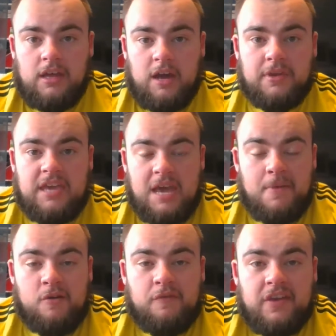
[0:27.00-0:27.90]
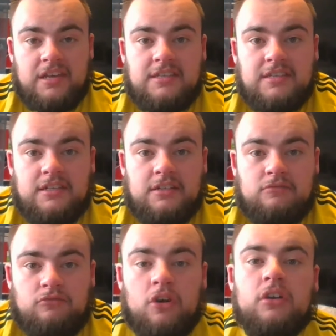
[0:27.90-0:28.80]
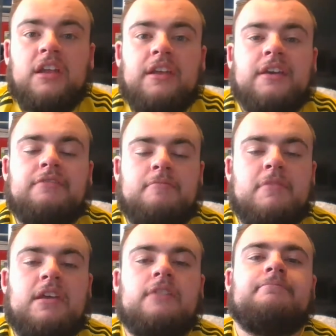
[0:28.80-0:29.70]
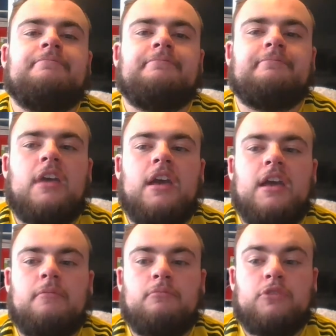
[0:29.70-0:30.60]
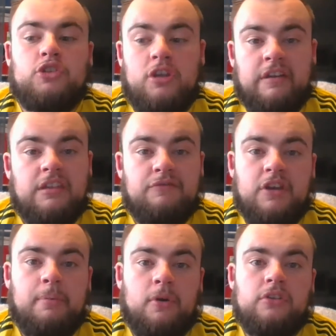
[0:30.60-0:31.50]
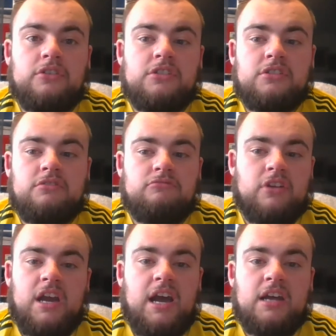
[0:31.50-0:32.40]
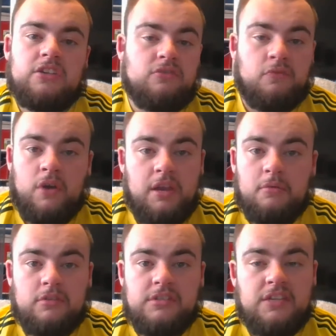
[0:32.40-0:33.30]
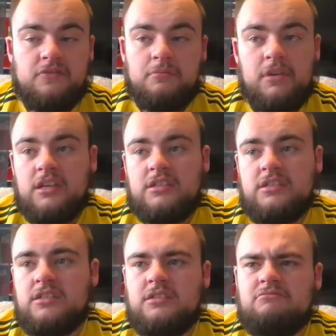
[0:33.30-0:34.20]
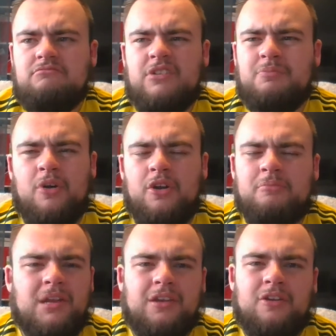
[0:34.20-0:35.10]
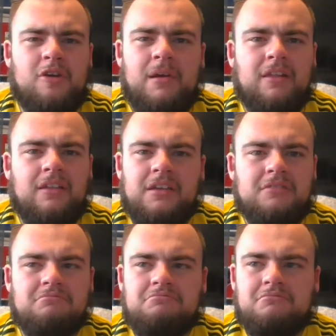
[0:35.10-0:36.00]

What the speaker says: And we came out of it wrongly for me. We should have had the 3 points, regardless of what anyone says. For me, it's point blank, not a penalty.